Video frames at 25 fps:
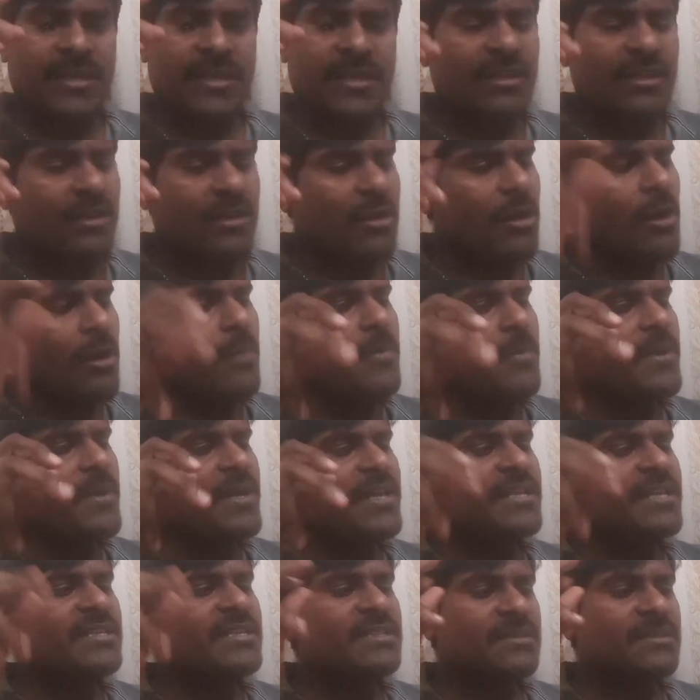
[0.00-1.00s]
Then
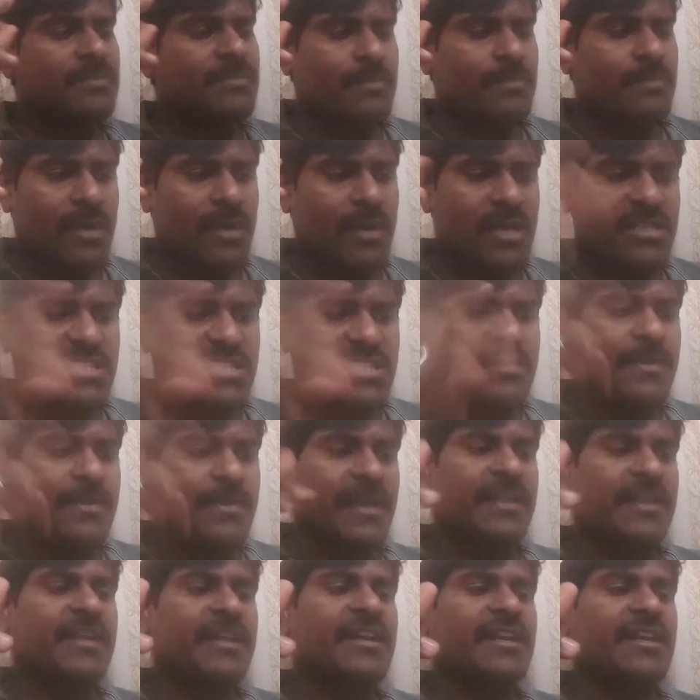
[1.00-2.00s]
copper is
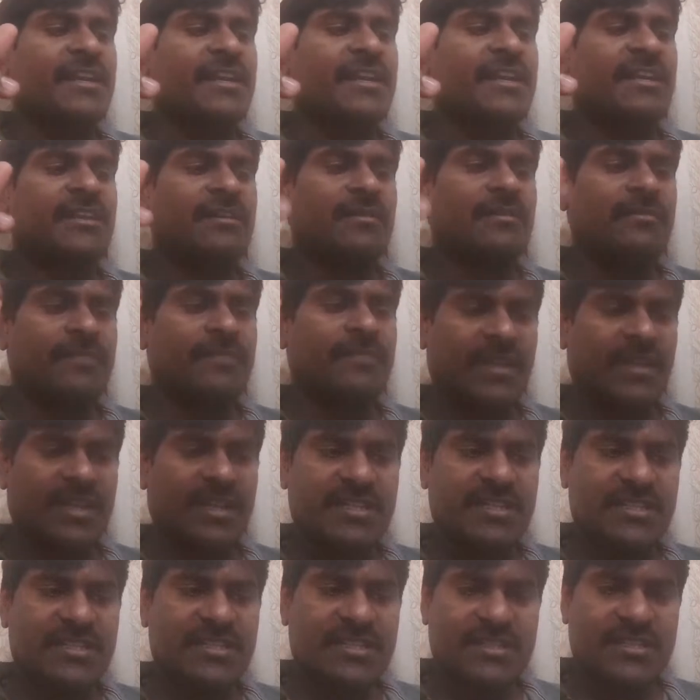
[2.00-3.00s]
much better conductor of
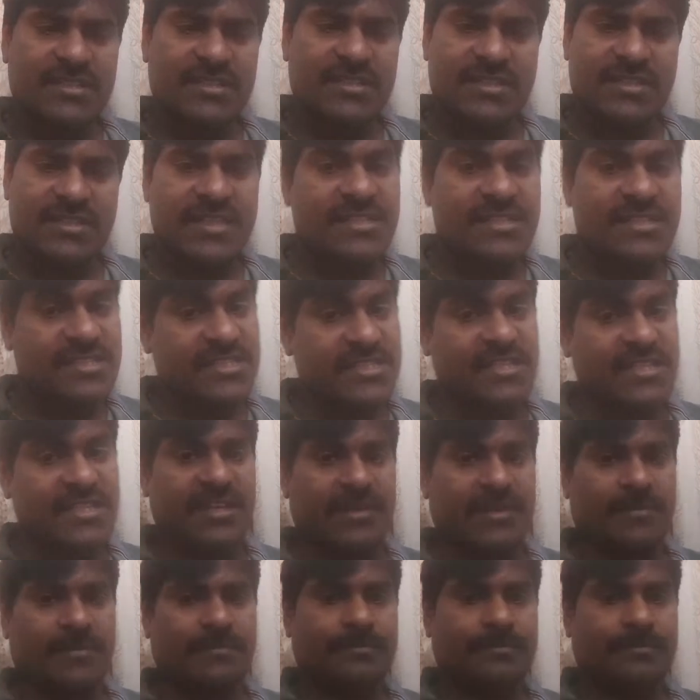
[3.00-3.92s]
heat than steel.